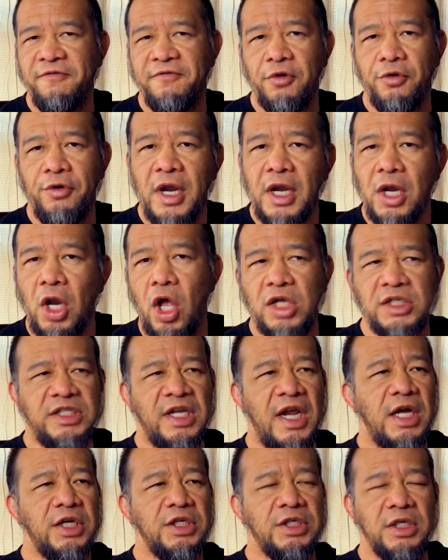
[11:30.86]

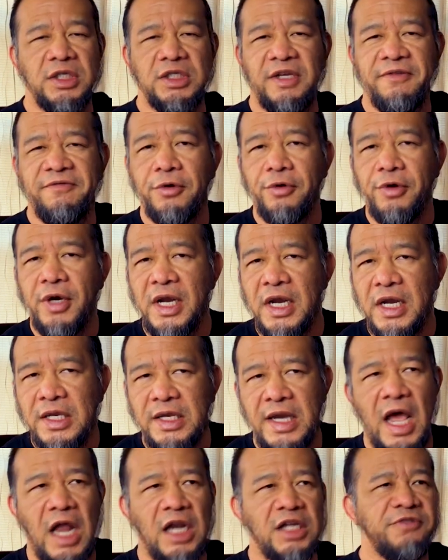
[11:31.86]
Los Angeles, if you're
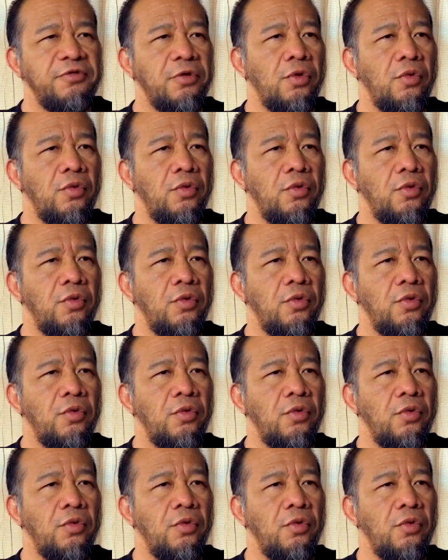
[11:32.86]
in Dallas,